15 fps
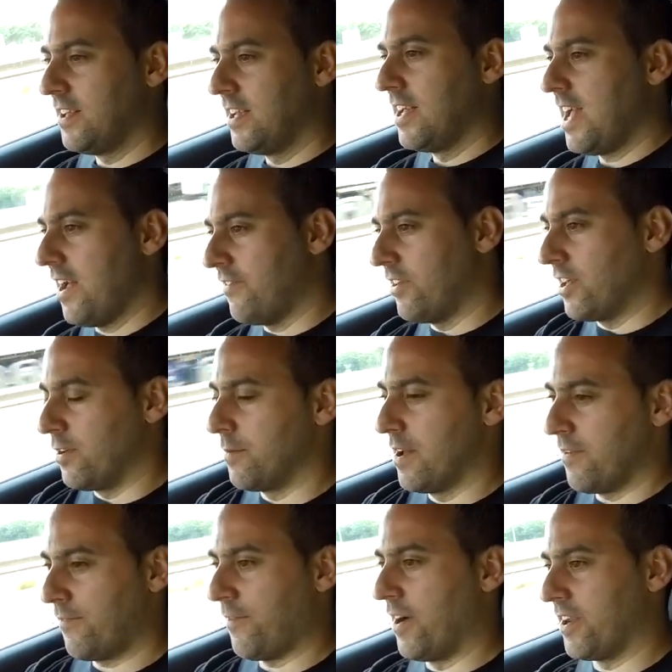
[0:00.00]
a little bit
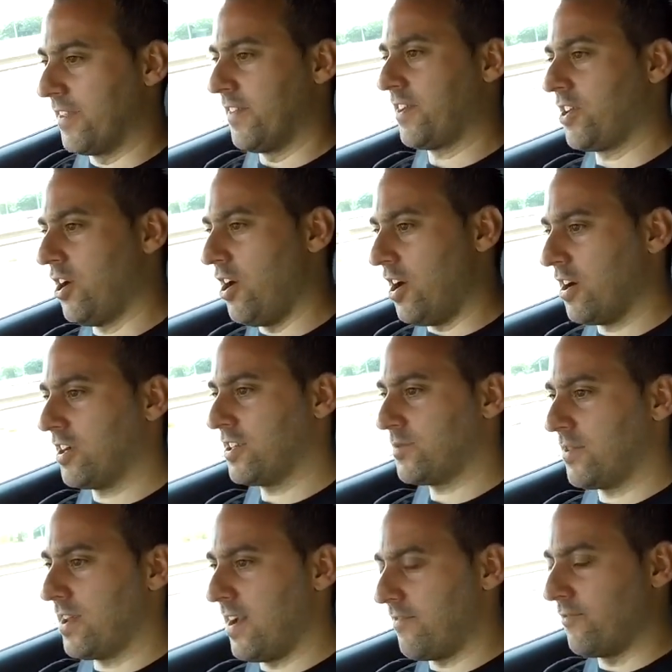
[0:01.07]
of fun in the car, because we
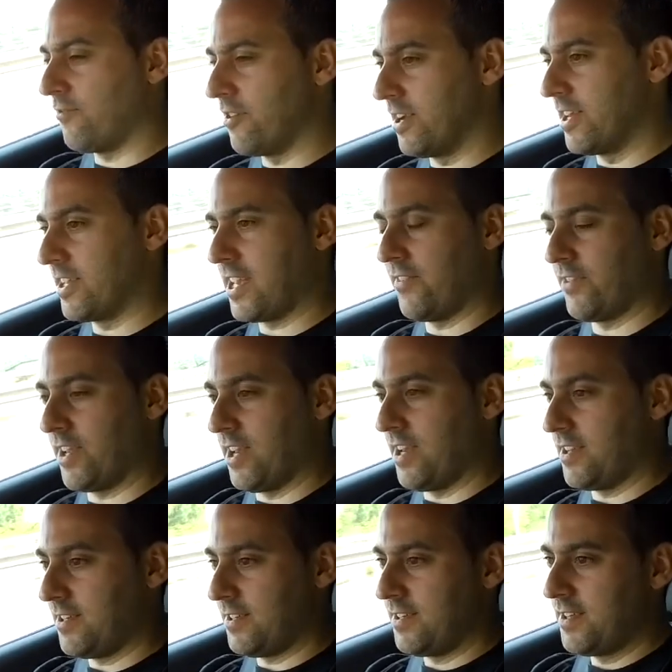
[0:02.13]
haven't really given it
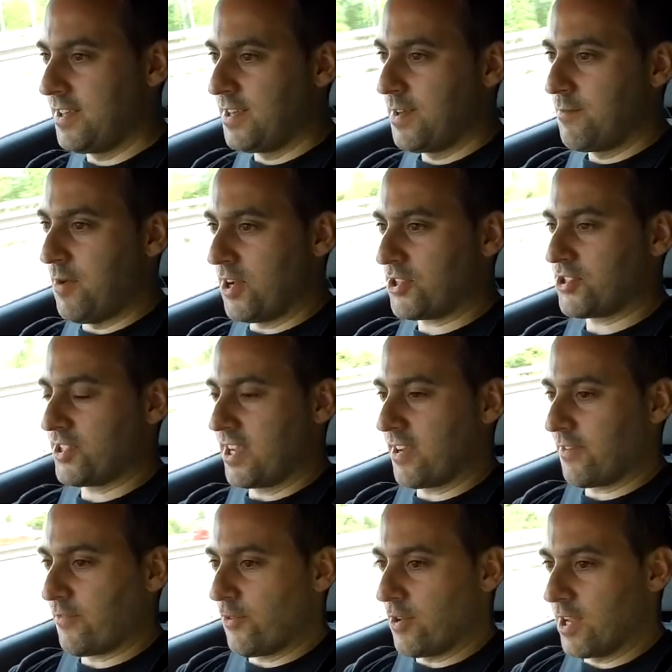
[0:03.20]
much stink
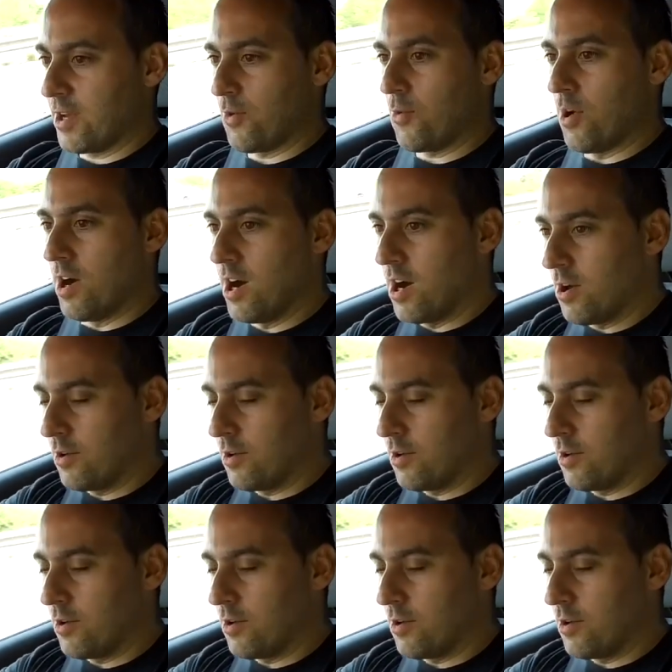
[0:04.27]
for a little while.